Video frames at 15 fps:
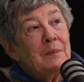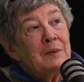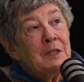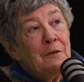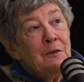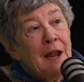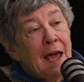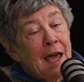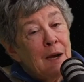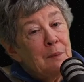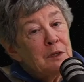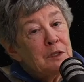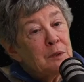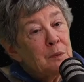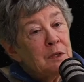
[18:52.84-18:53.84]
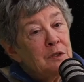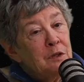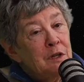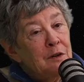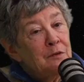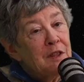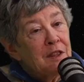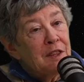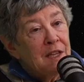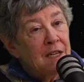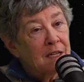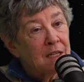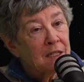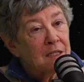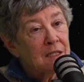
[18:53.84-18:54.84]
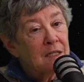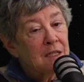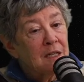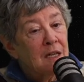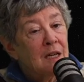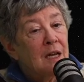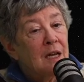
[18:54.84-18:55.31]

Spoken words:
different animals will do different things.